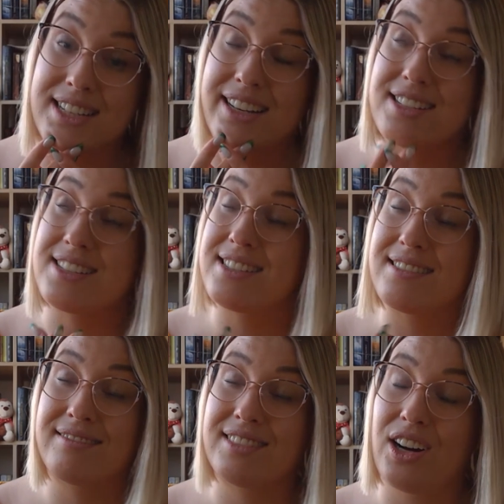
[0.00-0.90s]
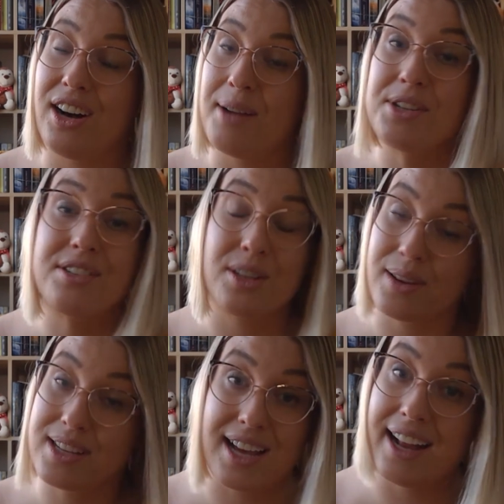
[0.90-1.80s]
I'm just so
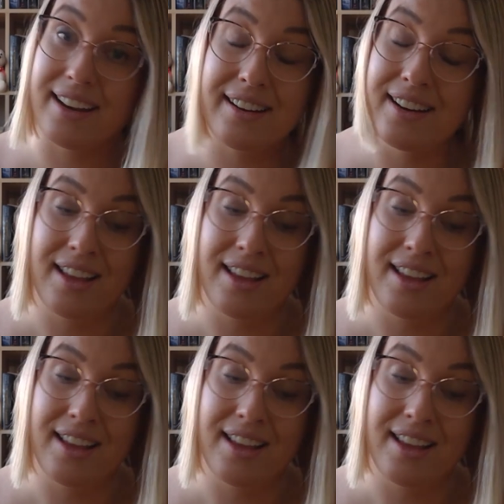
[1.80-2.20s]
excited.